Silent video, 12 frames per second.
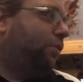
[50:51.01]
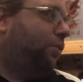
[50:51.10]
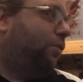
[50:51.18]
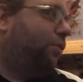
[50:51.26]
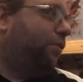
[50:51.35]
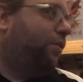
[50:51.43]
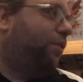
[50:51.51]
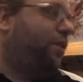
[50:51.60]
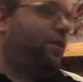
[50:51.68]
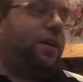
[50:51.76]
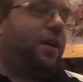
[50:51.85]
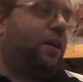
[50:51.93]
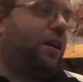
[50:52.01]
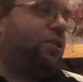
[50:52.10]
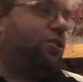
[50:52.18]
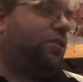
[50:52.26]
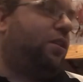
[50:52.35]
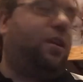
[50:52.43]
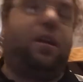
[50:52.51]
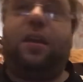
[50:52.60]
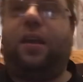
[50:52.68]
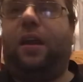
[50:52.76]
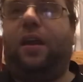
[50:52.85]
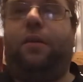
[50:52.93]
Other than that, I just like
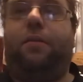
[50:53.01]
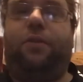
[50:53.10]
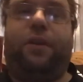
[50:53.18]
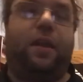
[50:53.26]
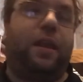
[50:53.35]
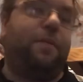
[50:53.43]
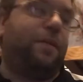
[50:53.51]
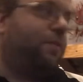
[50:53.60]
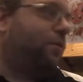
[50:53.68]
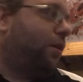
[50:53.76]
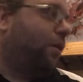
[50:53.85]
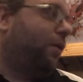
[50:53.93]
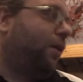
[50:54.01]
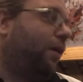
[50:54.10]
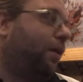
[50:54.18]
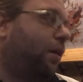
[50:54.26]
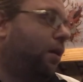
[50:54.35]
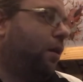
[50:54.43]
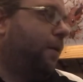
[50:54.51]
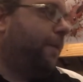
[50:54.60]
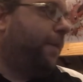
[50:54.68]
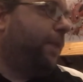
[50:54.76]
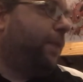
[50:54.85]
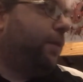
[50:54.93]
how the game keeps going.
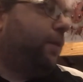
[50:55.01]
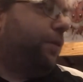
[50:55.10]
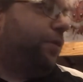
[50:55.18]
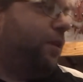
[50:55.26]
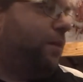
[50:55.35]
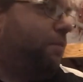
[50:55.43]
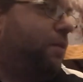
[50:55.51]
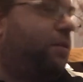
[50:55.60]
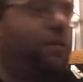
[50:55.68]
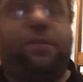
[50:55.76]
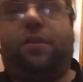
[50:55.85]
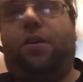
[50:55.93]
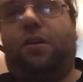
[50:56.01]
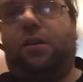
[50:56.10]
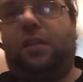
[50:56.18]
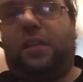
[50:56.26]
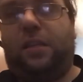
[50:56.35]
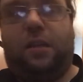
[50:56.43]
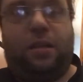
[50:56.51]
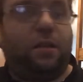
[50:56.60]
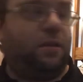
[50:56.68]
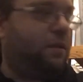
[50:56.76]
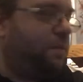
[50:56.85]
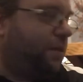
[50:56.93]
The Mythos cards,
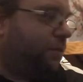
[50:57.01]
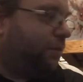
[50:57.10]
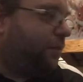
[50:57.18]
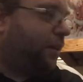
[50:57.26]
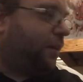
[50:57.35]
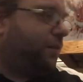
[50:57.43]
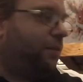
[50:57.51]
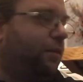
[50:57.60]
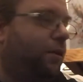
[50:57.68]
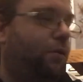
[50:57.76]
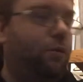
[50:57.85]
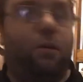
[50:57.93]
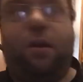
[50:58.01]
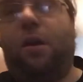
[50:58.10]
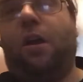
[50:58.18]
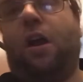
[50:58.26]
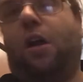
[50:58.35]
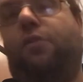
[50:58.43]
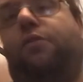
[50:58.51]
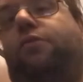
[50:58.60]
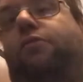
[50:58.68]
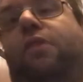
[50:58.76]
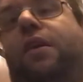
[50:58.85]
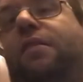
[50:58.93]
the Mythos decks alone, are
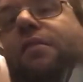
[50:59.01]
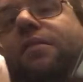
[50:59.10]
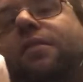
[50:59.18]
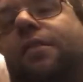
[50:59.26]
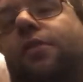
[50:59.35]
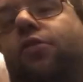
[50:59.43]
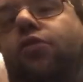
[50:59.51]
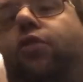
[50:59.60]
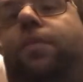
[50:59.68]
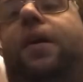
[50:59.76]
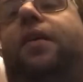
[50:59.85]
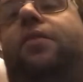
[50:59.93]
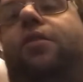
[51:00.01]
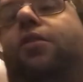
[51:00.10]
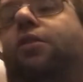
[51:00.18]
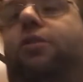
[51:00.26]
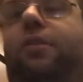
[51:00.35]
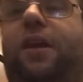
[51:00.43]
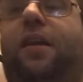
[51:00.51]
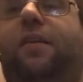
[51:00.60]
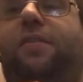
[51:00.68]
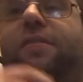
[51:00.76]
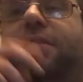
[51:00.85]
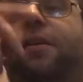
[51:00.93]
great callback to the clue
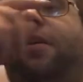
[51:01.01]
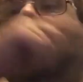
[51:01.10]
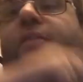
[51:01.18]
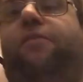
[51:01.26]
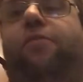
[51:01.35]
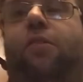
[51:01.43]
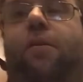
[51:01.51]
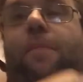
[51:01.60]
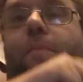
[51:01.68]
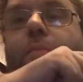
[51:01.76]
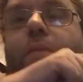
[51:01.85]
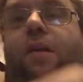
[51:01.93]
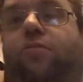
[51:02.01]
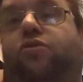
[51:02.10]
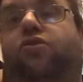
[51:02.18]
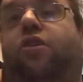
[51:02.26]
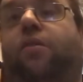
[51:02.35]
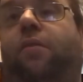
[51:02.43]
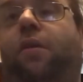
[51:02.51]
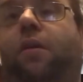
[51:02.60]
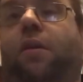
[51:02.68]
decks from Untitled Chapter,